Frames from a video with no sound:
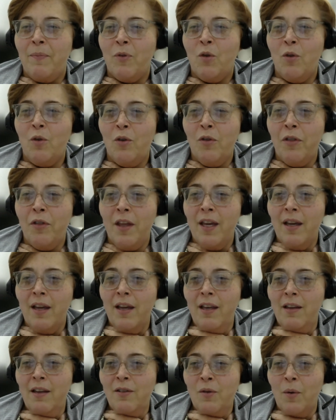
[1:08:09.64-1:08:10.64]
do you think
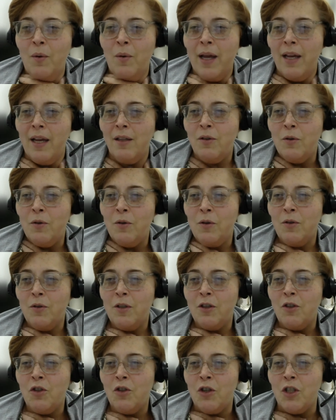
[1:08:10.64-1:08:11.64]
it is okay to use
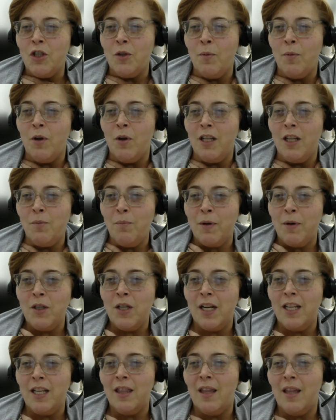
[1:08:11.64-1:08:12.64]
the church money,
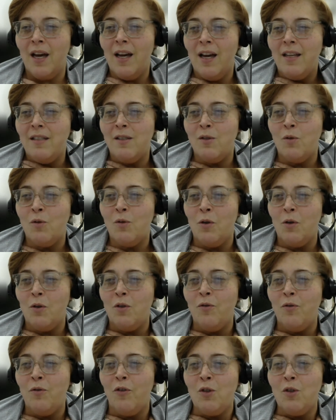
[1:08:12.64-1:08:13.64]
especially tithes, to
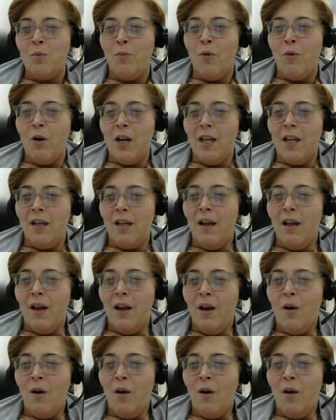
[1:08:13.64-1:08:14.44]
use for supporting